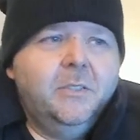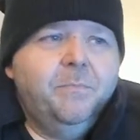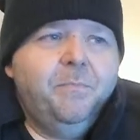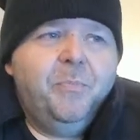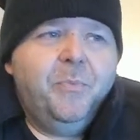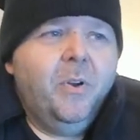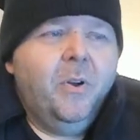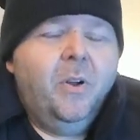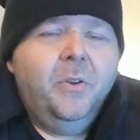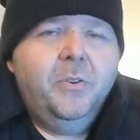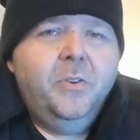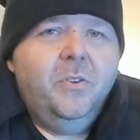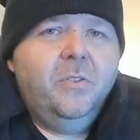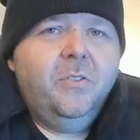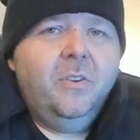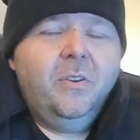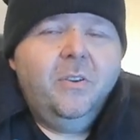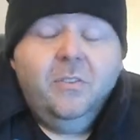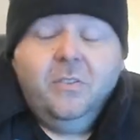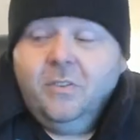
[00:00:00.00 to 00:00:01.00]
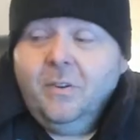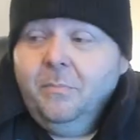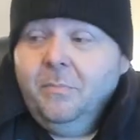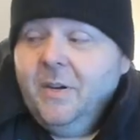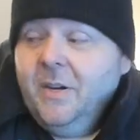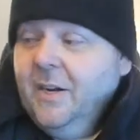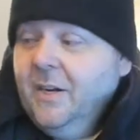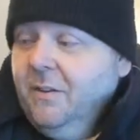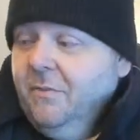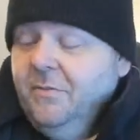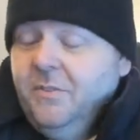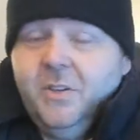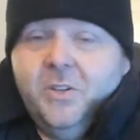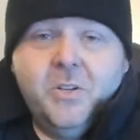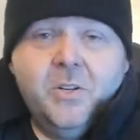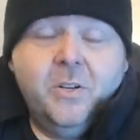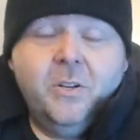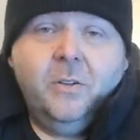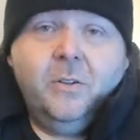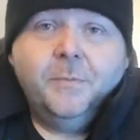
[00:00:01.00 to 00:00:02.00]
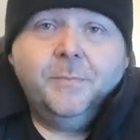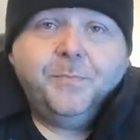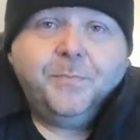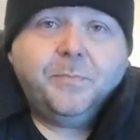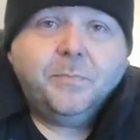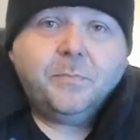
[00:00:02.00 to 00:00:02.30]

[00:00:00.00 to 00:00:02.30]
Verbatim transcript: They're all using some kind of digital